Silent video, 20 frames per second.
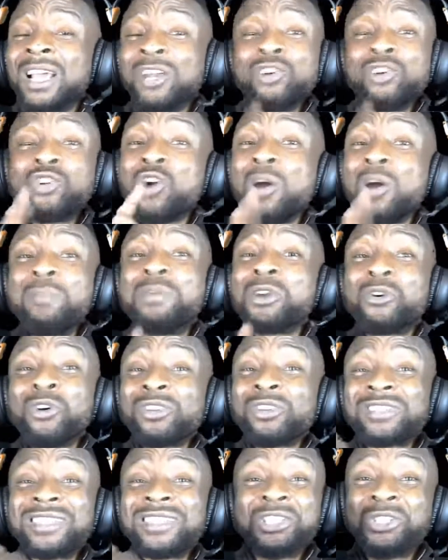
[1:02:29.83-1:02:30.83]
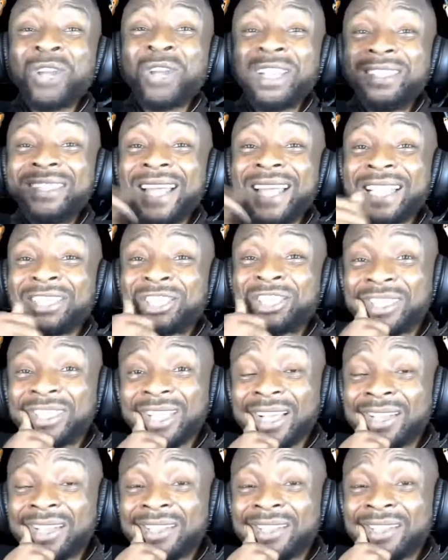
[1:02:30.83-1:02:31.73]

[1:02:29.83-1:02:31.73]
not because he joined Nigeria.